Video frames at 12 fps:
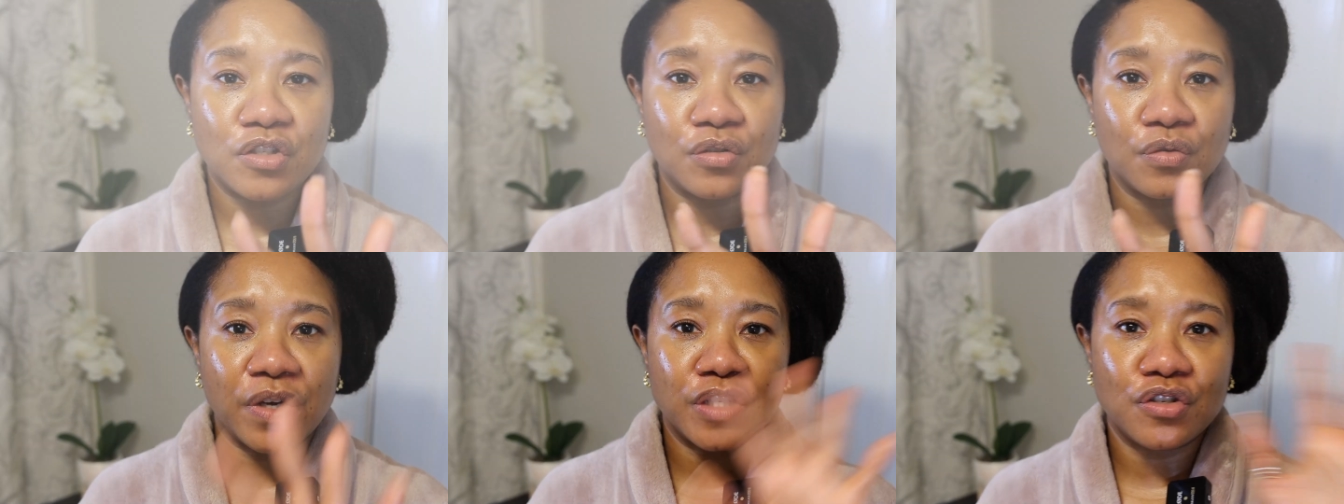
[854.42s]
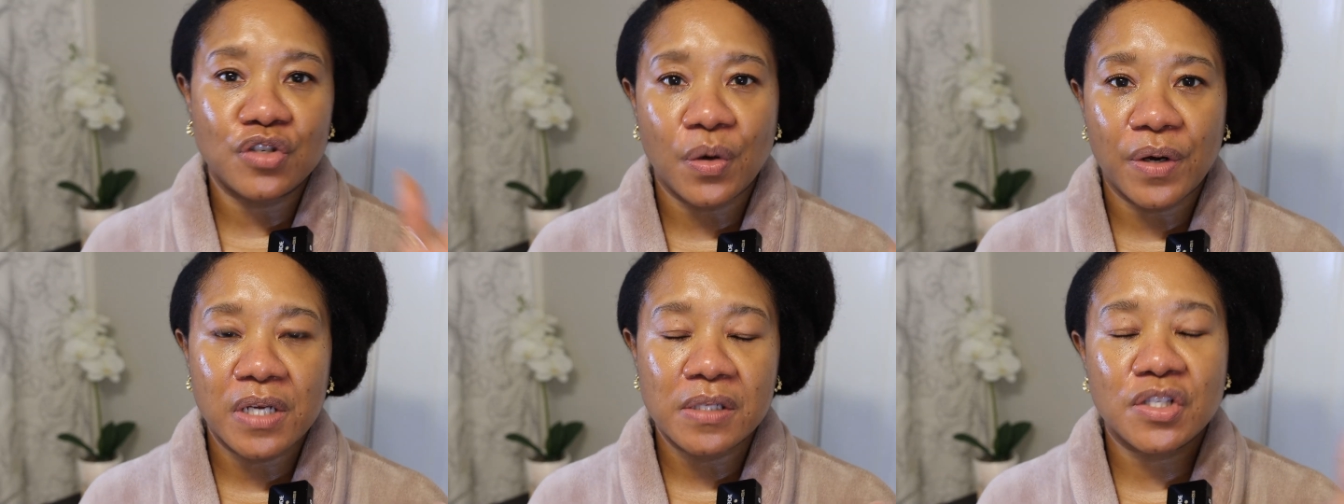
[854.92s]
to
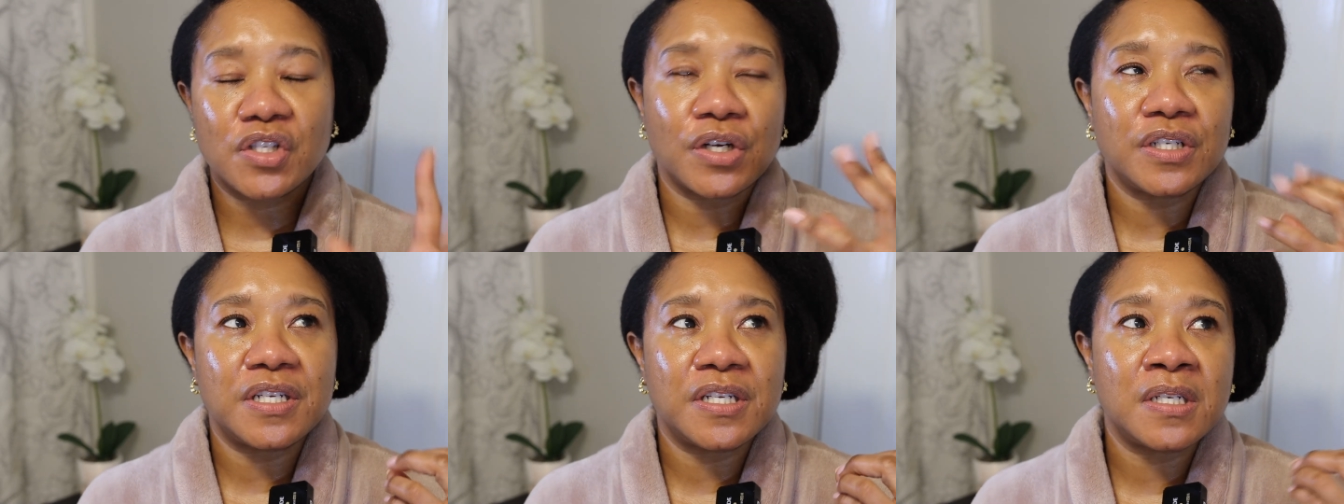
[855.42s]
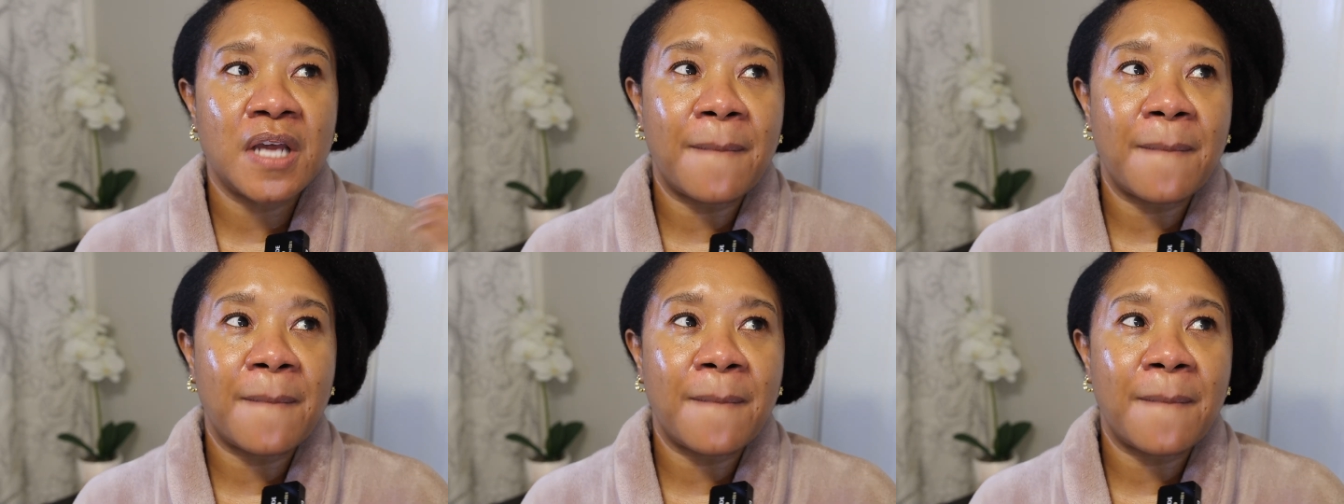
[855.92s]
enjoy certain